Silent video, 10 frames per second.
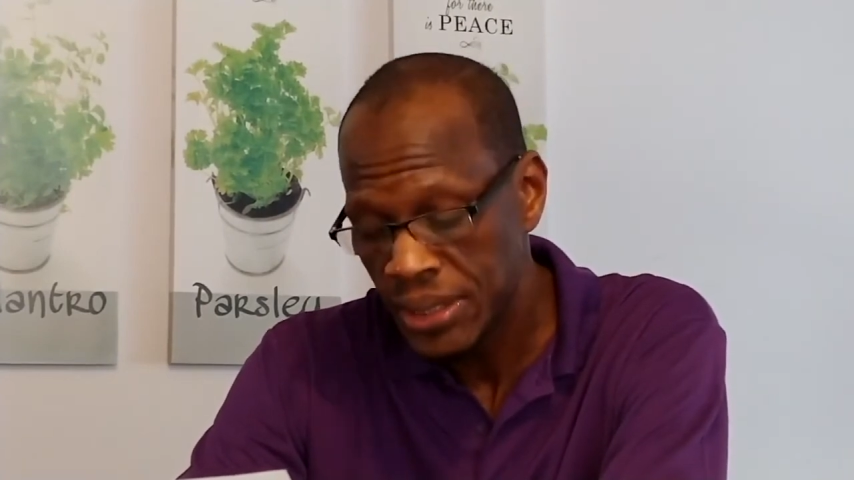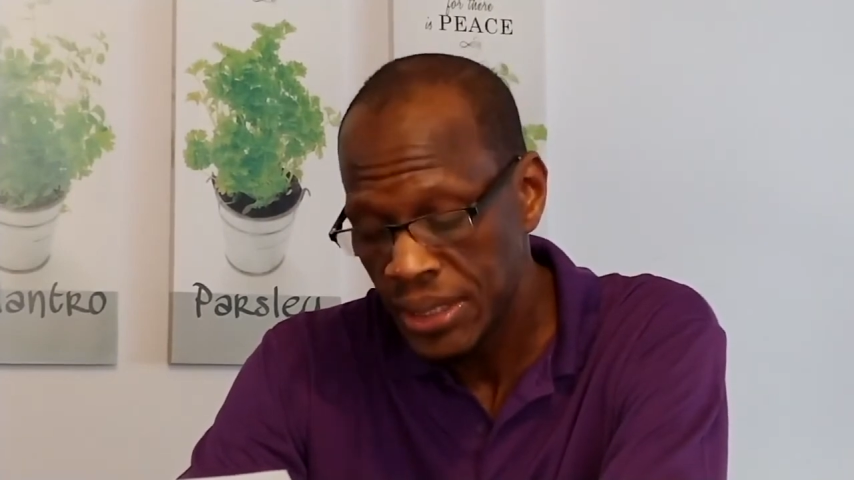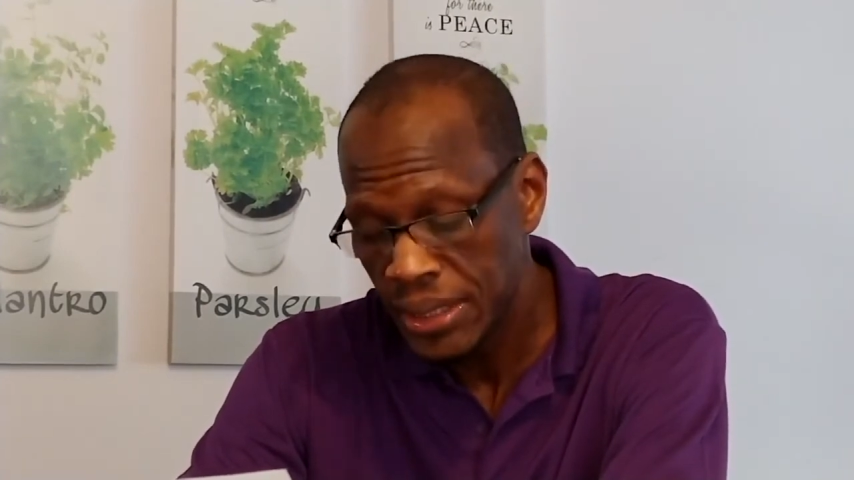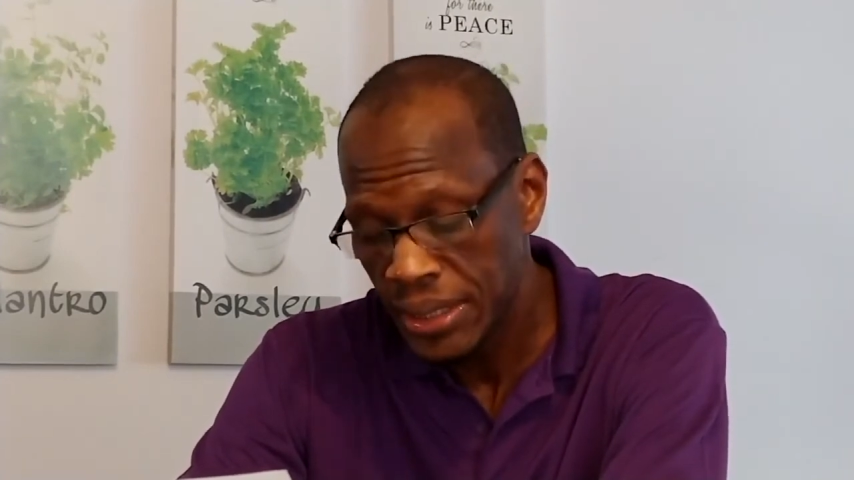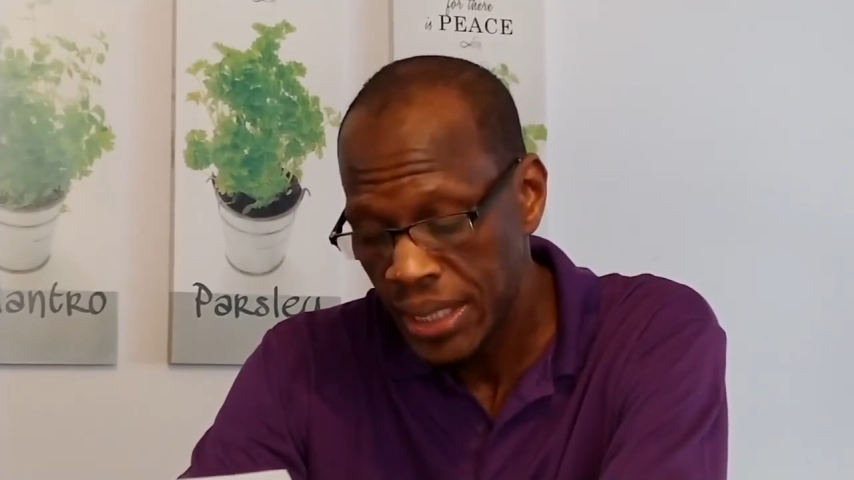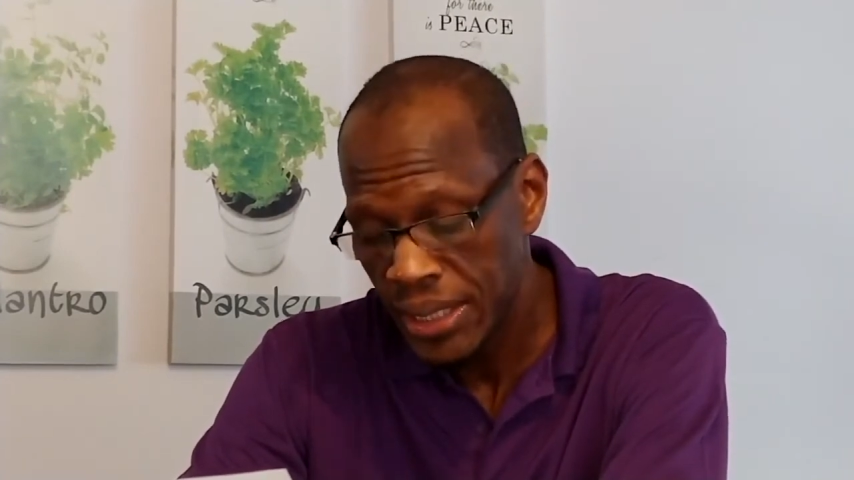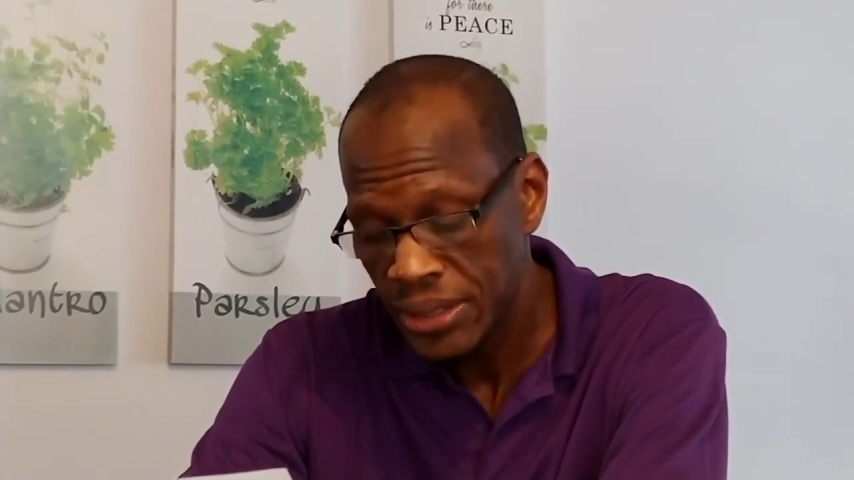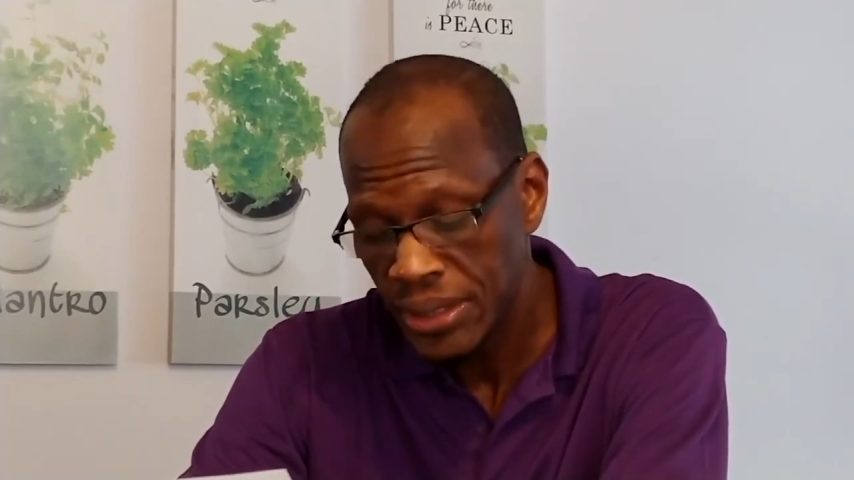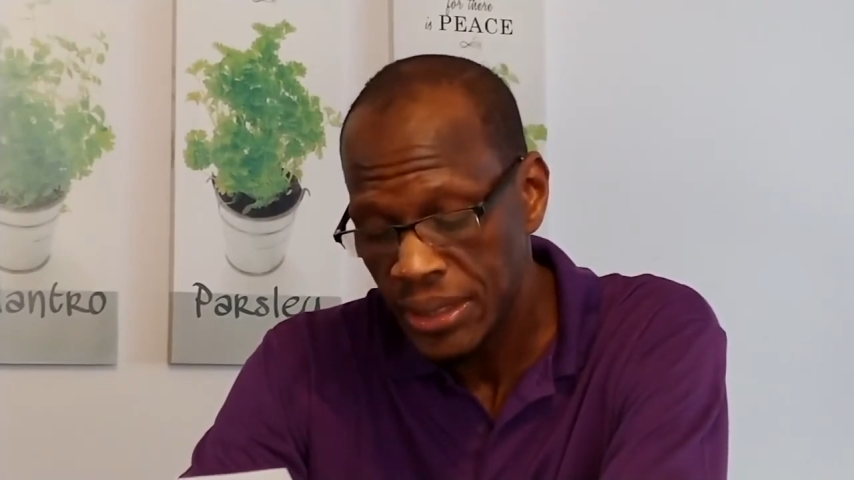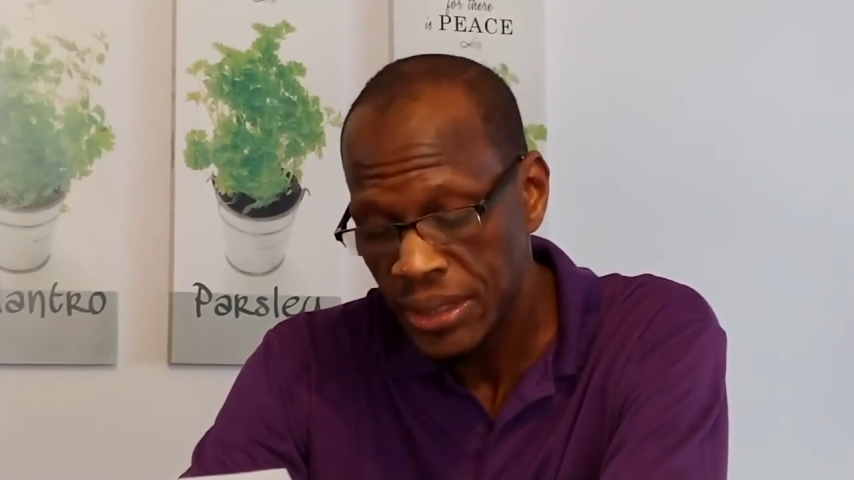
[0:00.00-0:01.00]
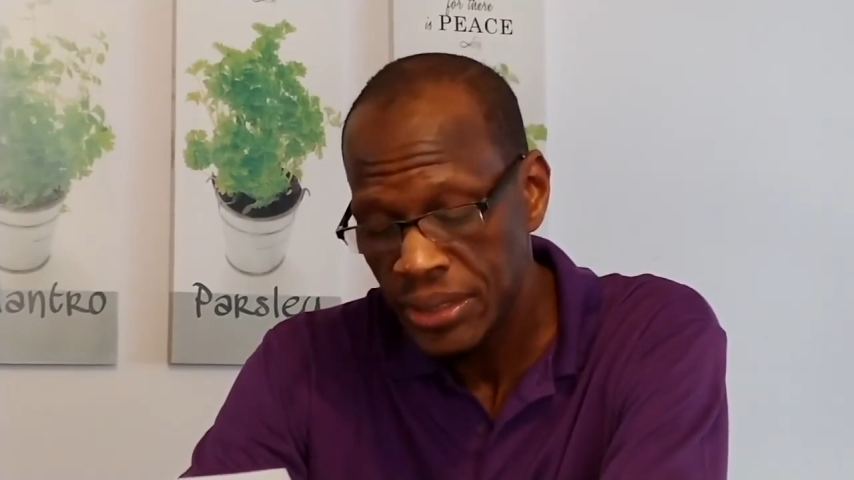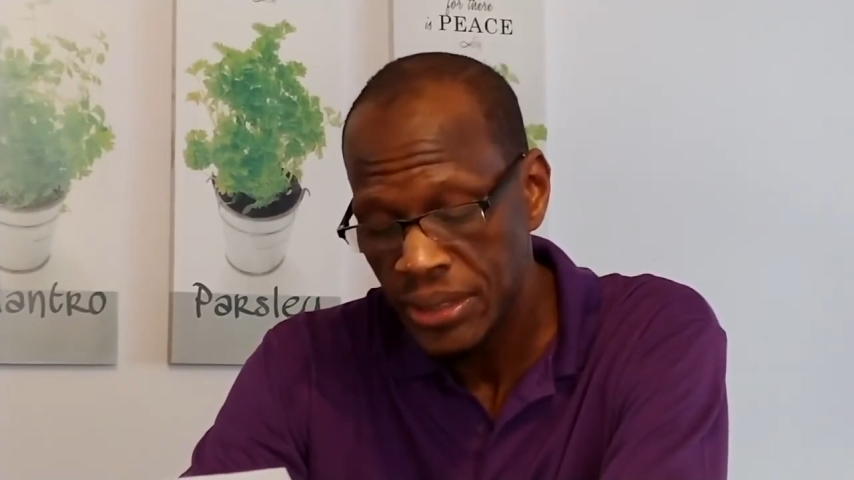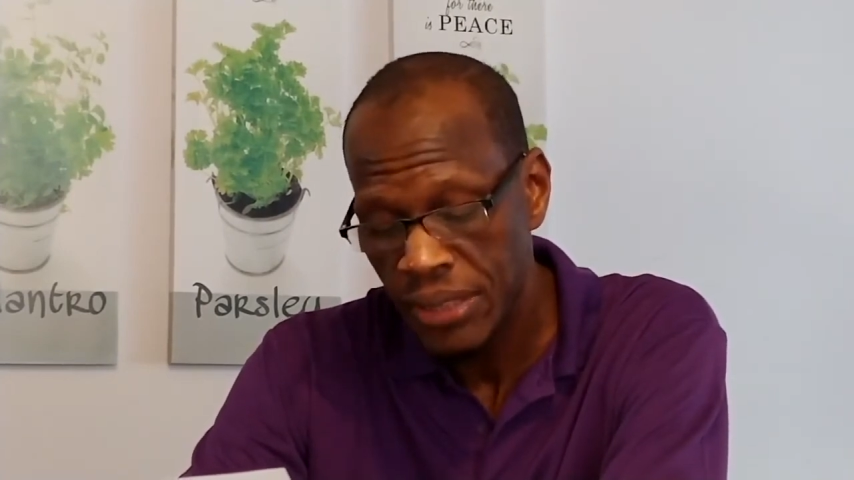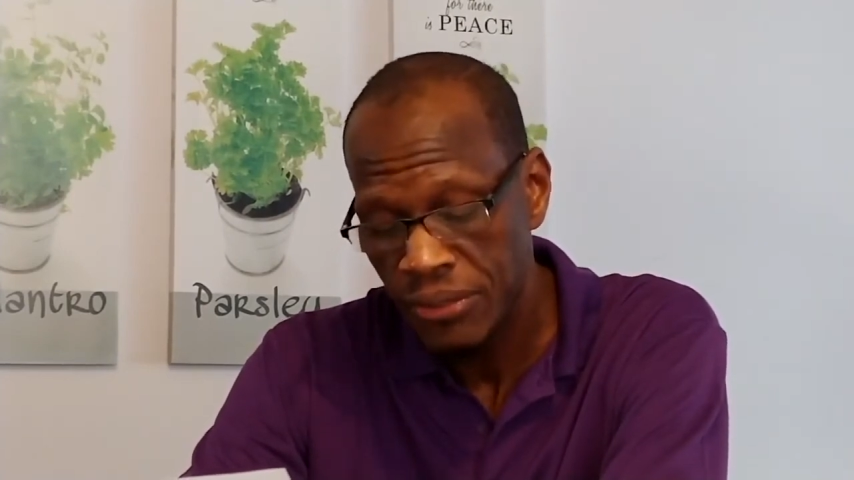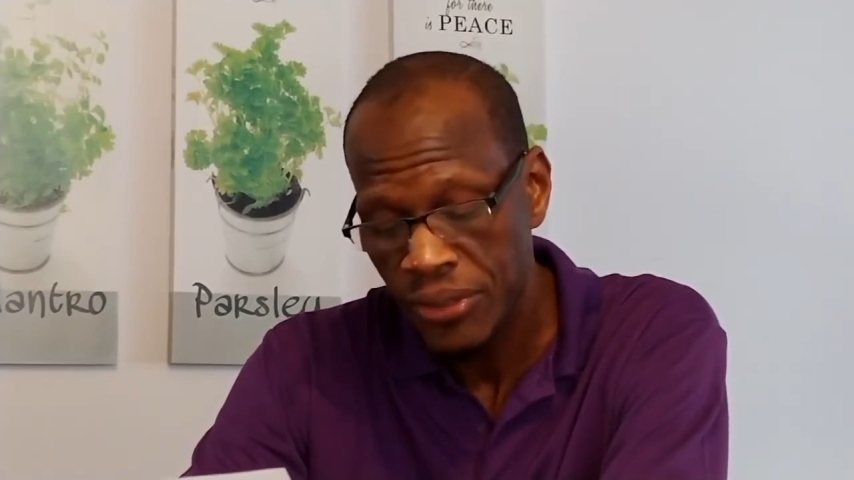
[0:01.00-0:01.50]
occasionally
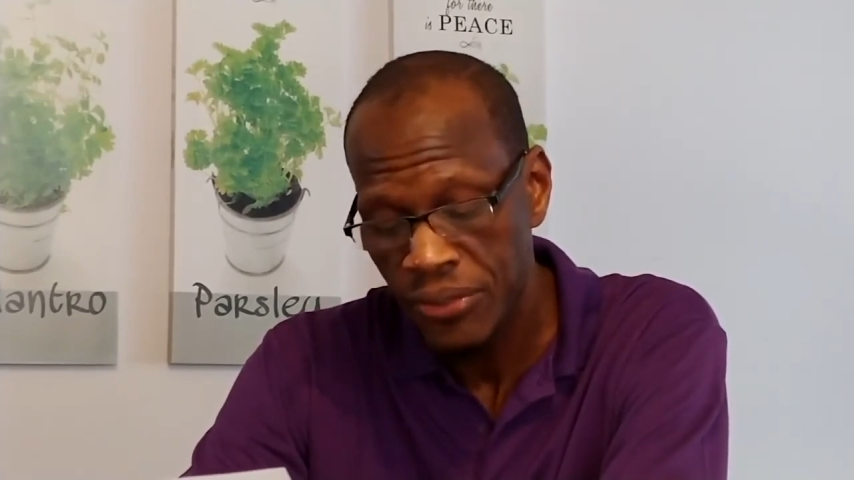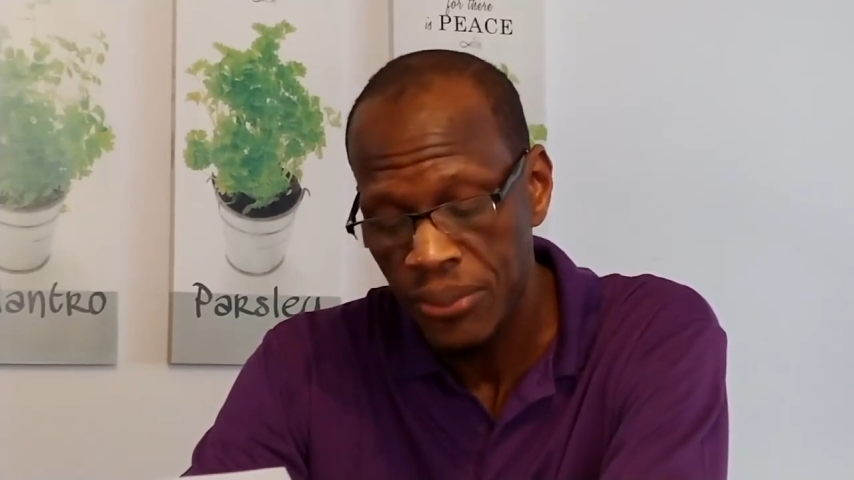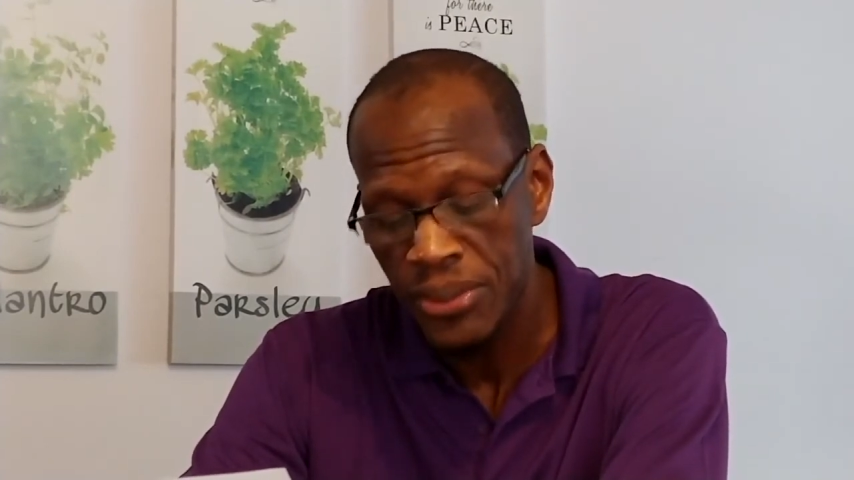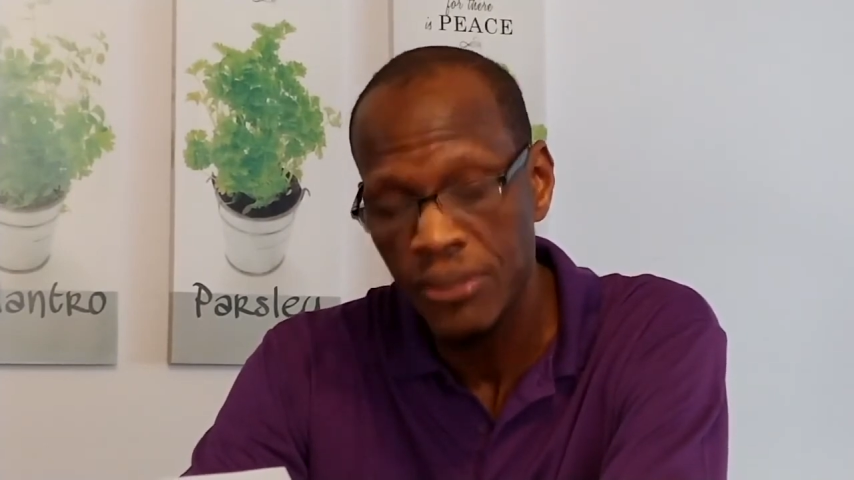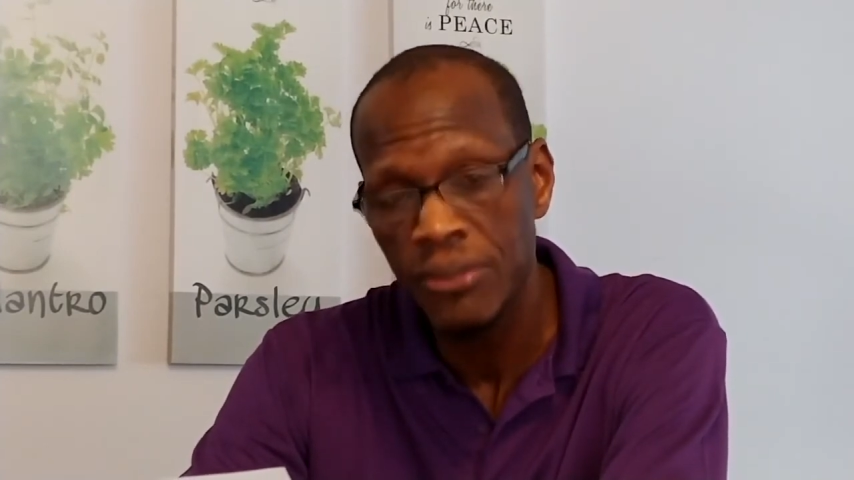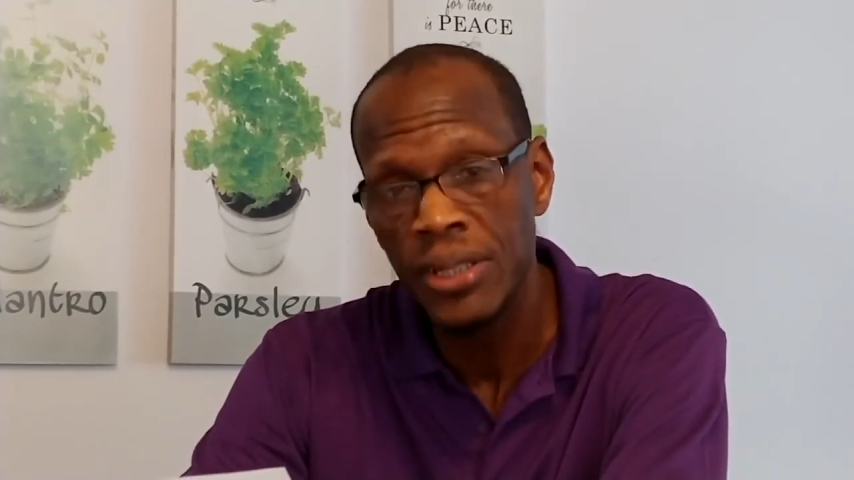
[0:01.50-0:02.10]
suffered from severe